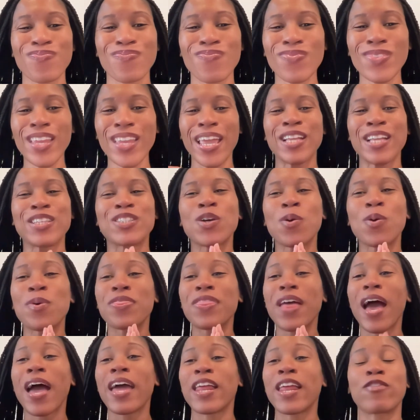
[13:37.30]
And so with
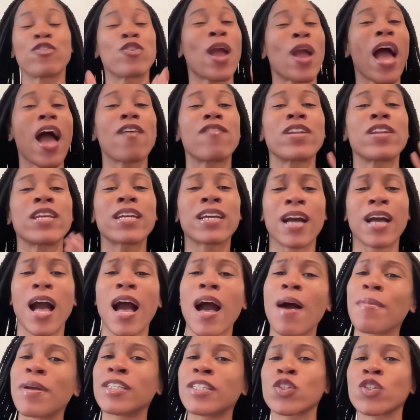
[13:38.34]
that, if you have any
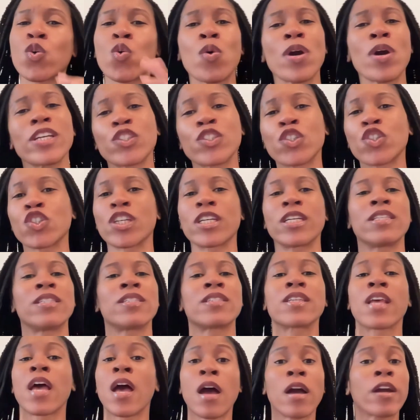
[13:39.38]
comments, questions,
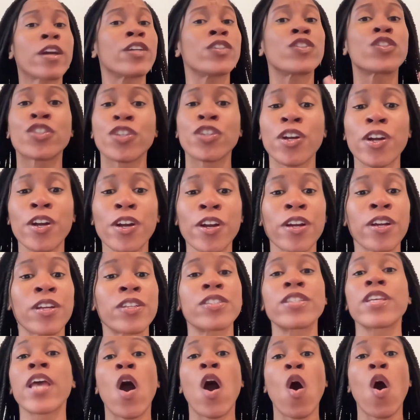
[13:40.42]
concerns,
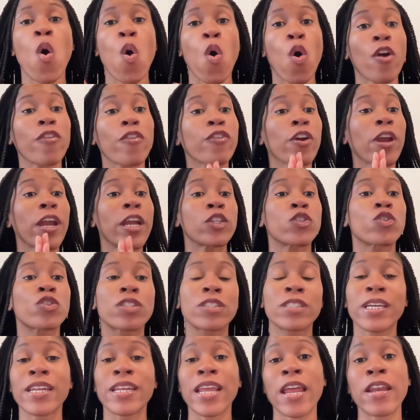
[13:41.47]
or if you're interested
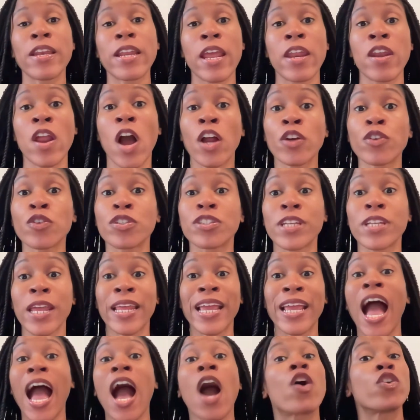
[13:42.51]
in understanding
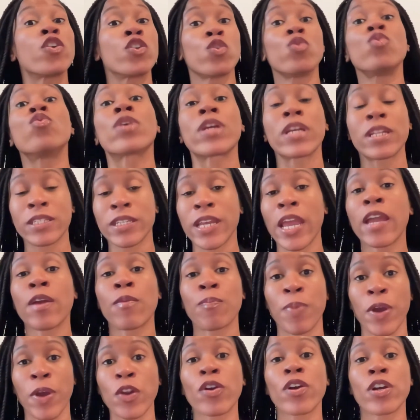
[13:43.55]
how you can take better
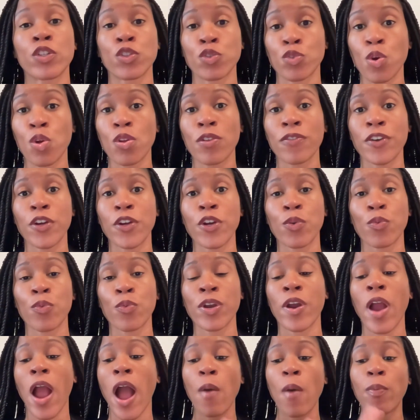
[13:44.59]
control of your career,
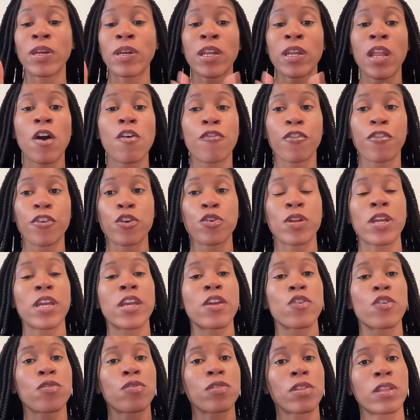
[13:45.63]
I would love for you to
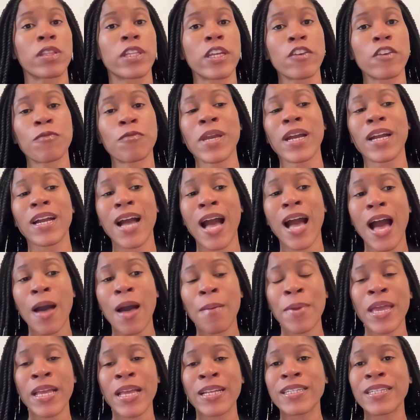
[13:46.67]
either leave me a comment,